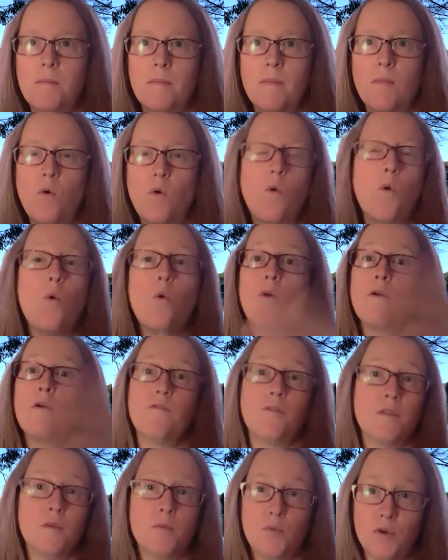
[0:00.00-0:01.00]
or
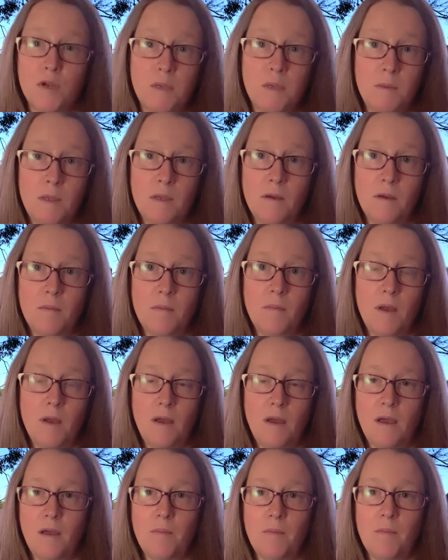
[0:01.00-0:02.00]
for the premium,
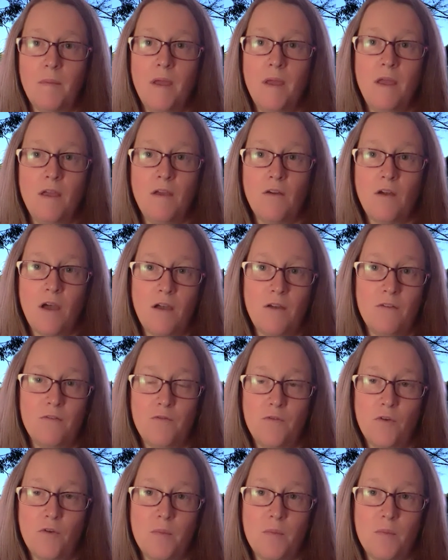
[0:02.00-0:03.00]

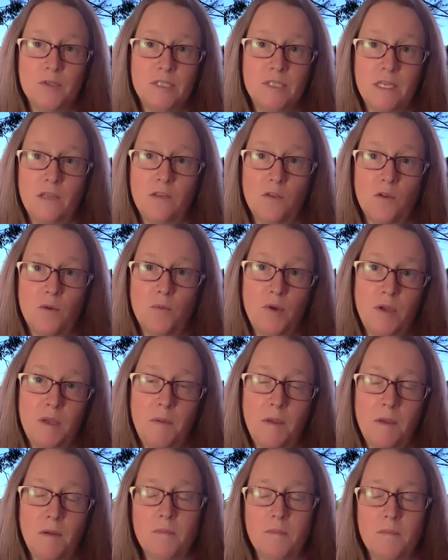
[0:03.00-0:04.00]
for a particular
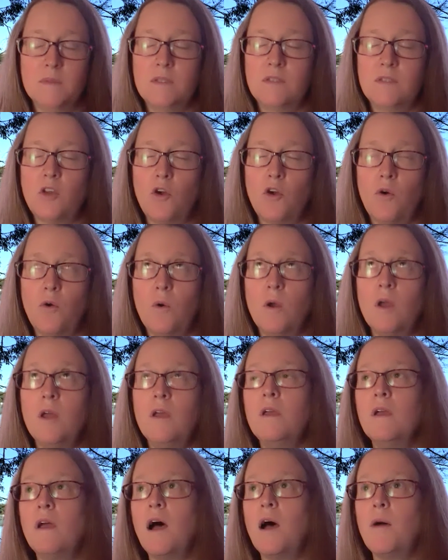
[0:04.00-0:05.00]
premium. So
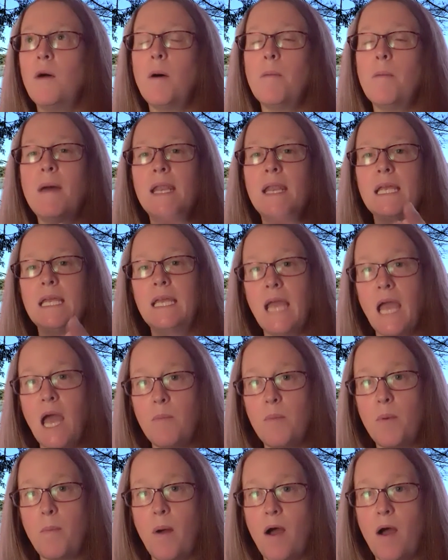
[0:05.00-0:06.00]
a
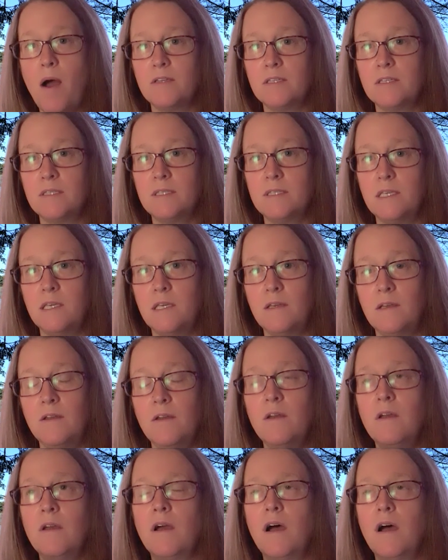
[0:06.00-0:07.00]
Medigap policy
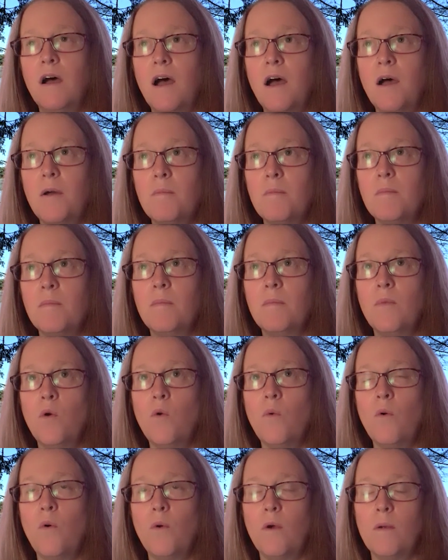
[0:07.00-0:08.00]

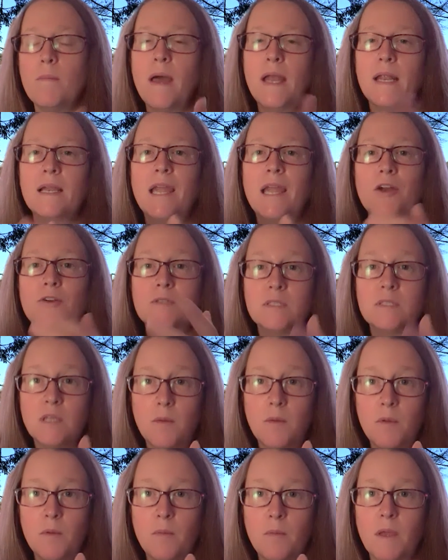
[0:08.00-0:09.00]
or Medicare
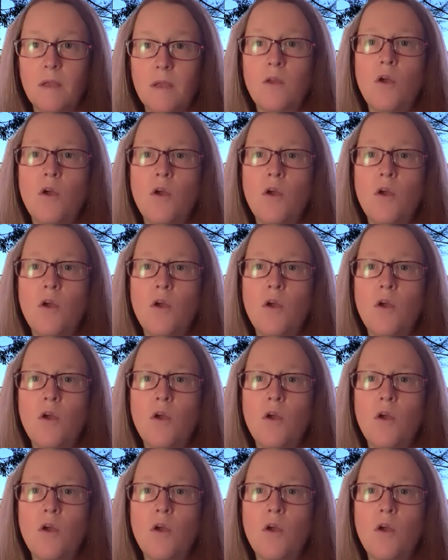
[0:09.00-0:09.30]
Supplement